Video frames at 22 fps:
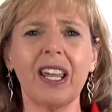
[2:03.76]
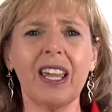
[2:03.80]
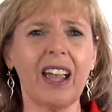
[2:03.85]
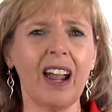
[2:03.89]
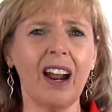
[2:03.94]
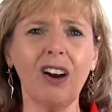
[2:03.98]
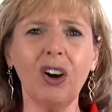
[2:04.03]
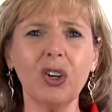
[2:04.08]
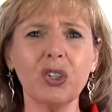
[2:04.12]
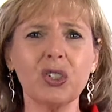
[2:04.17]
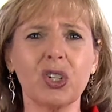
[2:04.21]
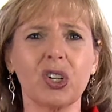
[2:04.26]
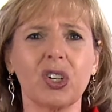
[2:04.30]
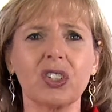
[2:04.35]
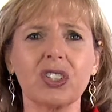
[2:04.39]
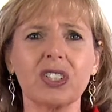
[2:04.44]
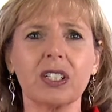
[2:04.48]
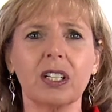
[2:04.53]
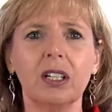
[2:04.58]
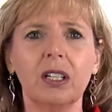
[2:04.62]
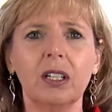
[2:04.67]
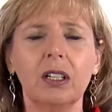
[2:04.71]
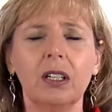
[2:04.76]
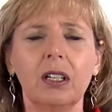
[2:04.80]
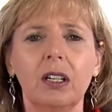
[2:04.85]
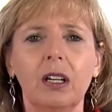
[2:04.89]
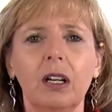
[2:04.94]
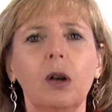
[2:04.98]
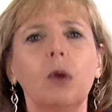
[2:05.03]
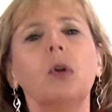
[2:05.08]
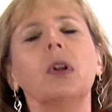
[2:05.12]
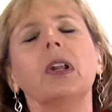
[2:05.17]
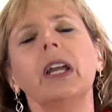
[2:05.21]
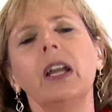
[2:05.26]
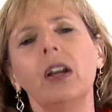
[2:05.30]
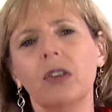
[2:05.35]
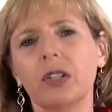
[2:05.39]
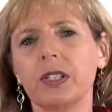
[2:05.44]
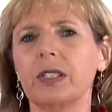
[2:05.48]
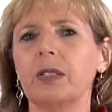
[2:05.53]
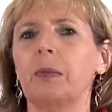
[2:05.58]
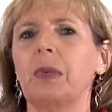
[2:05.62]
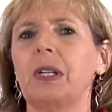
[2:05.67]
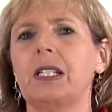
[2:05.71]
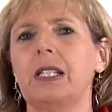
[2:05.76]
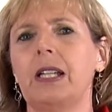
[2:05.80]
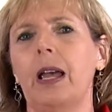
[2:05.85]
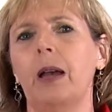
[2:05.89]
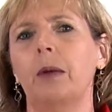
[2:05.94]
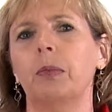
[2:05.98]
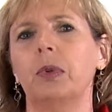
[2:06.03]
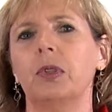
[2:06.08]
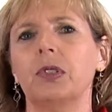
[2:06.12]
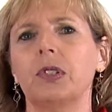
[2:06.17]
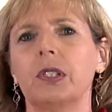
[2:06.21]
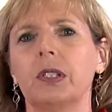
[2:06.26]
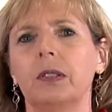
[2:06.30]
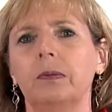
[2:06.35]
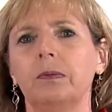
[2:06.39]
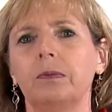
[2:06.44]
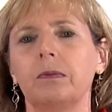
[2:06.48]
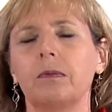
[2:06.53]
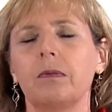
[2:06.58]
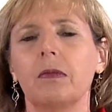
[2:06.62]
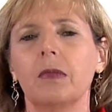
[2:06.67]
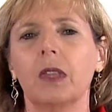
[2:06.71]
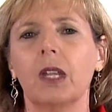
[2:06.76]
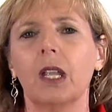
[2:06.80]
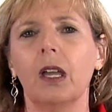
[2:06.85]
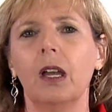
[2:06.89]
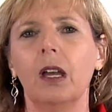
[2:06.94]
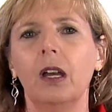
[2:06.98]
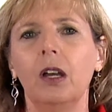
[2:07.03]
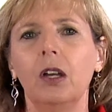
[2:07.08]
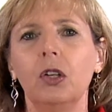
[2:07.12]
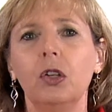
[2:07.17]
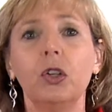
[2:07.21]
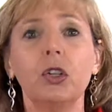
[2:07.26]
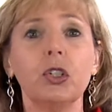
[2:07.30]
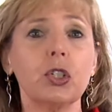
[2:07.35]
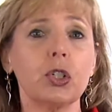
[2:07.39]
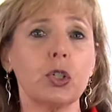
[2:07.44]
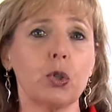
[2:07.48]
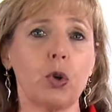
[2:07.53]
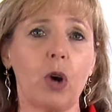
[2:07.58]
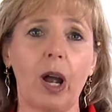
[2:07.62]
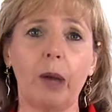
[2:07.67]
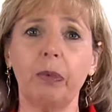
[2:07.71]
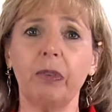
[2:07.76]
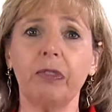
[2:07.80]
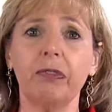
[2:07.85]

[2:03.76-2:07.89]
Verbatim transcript: characters? Well, here are some examples. You could describe a